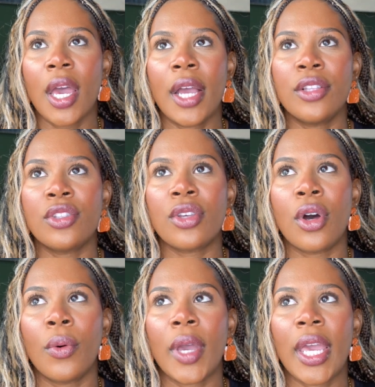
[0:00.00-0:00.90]
And
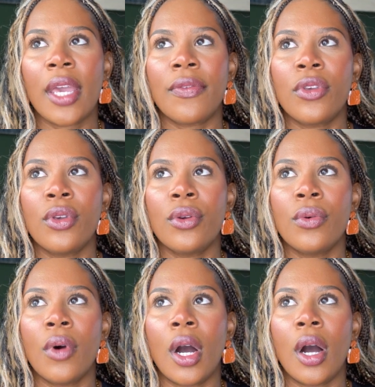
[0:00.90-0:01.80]
so if
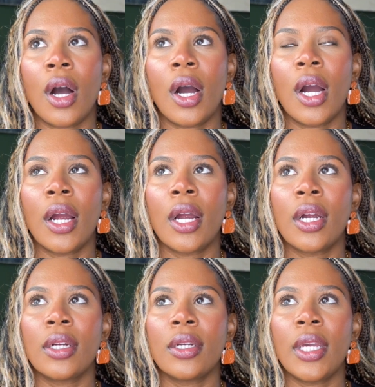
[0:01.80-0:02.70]
you
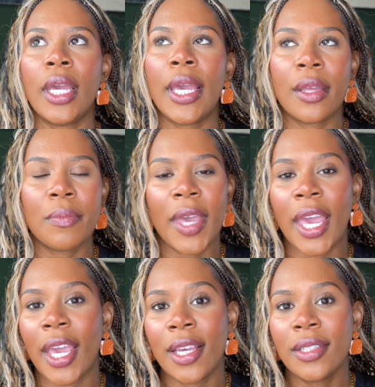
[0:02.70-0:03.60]
are in
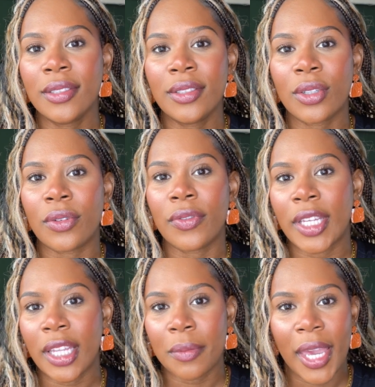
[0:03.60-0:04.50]
pain or
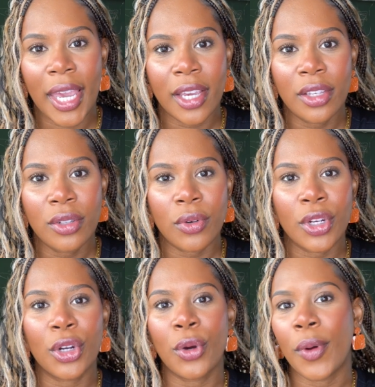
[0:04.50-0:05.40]
feeling pain, or
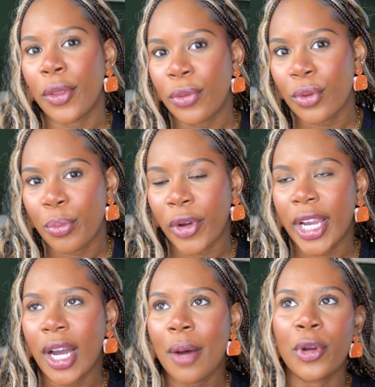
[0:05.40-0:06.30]
you're going a
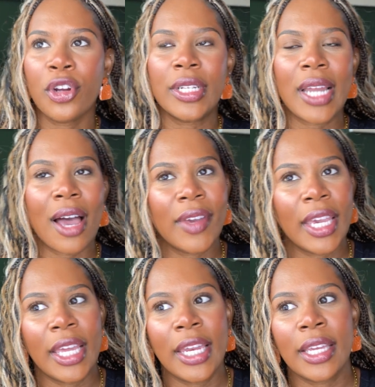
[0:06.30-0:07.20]
breakup, or you're
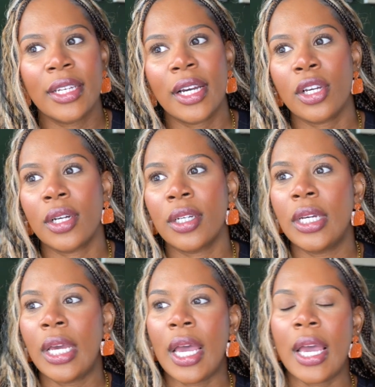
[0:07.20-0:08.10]
navigating
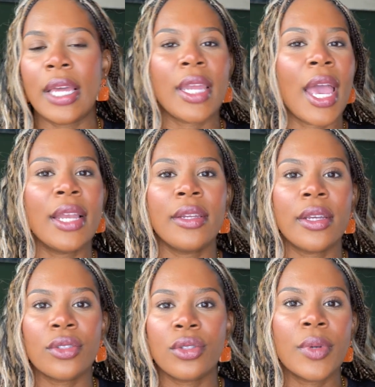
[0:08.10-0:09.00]
an
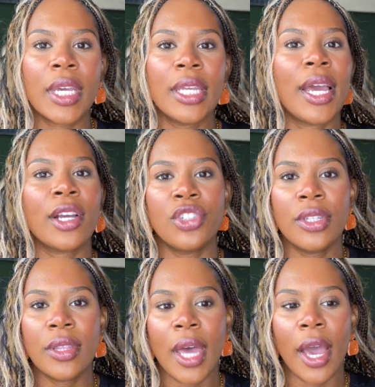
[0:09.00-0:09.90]
ending to a
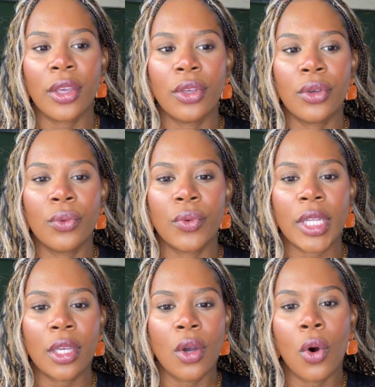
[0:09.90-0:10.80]
connection that you
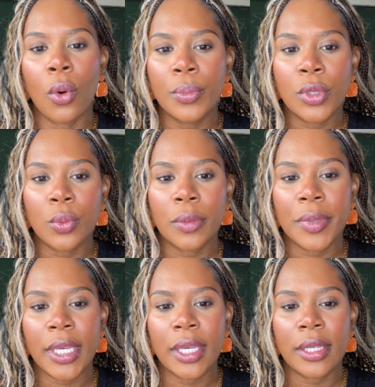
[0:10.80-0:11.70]
really hoped would
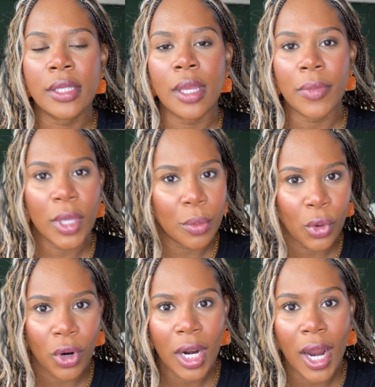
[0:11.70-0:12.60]
be something
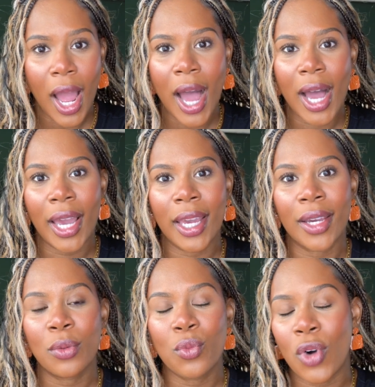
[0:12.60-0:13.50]
more,
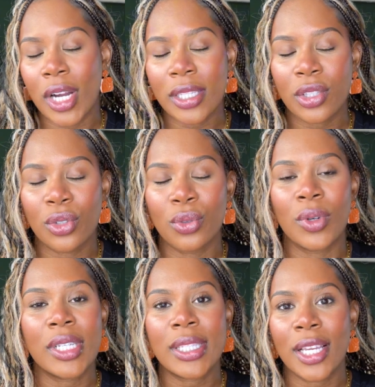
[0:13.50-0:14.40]
I want
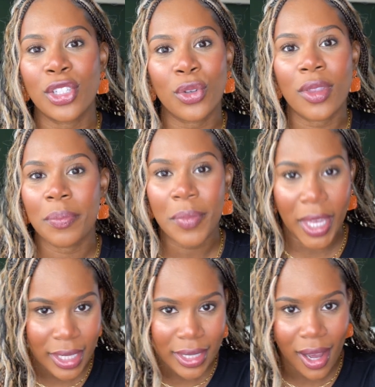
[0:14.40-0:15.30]
to send you the
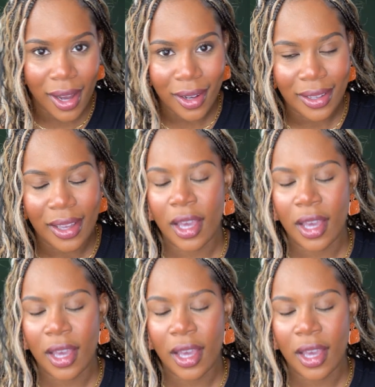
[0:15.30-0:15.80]
biggest hug,